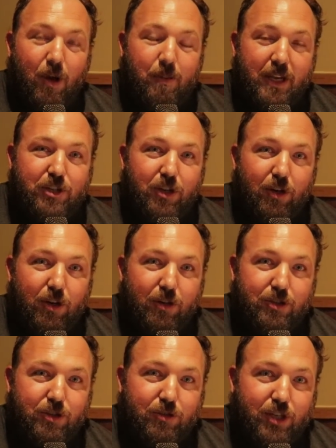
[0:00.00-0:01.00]
make sure
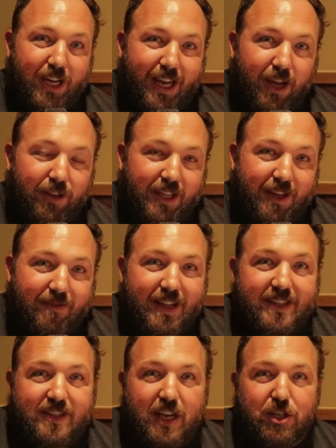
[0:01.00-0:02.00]
to check out the
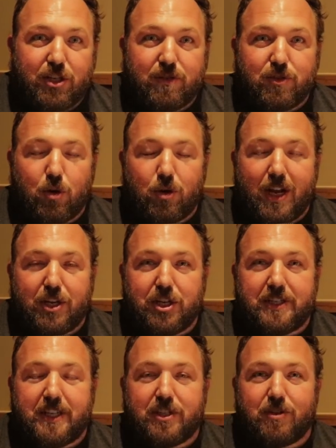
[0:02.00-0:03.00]
events section of
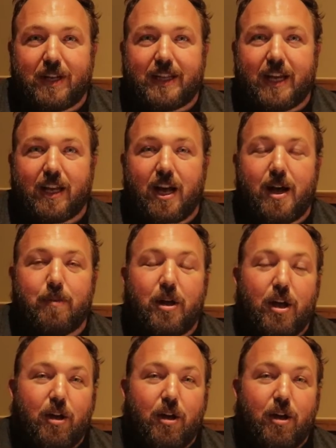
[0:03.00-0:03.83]
store.jtsstrength.com